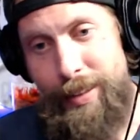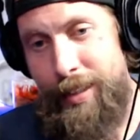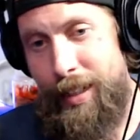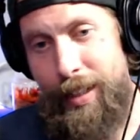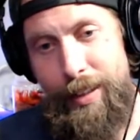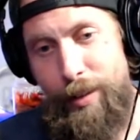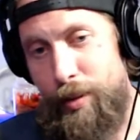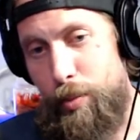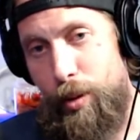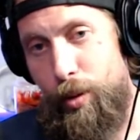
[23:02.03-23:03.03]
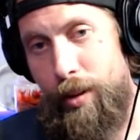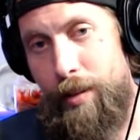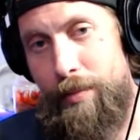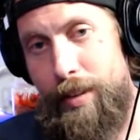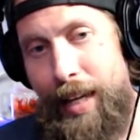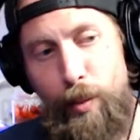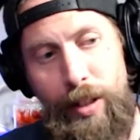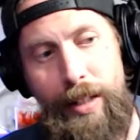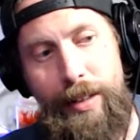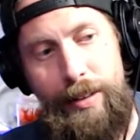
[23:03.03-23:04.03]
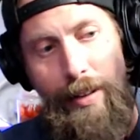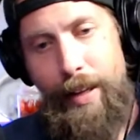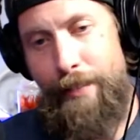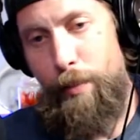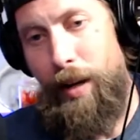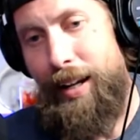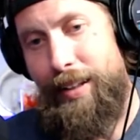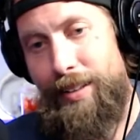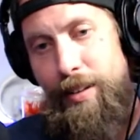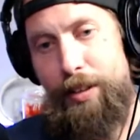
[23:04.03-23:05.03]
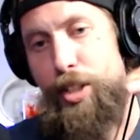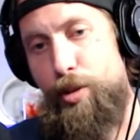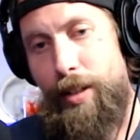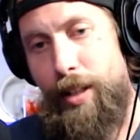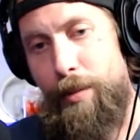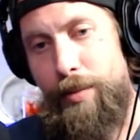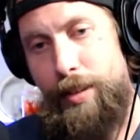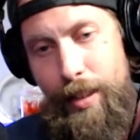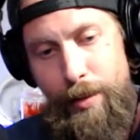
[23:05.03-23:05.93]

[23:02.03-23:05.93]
Y'all gotta get with the program. Now we need everybody that's on the stream to